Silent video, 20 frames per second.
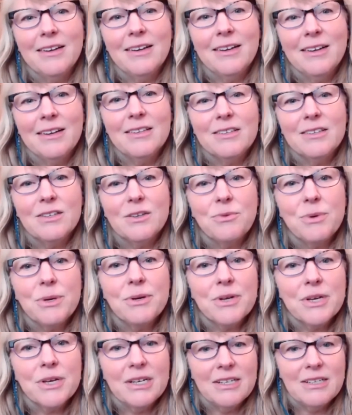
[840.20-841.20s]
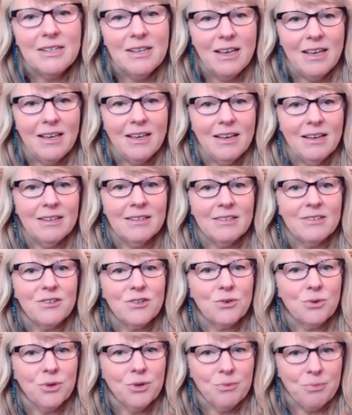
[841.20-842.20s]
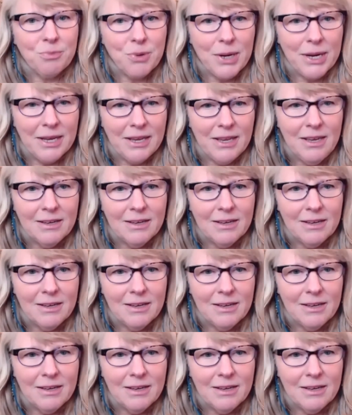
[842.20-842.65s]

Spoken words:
So we're going to take a short break.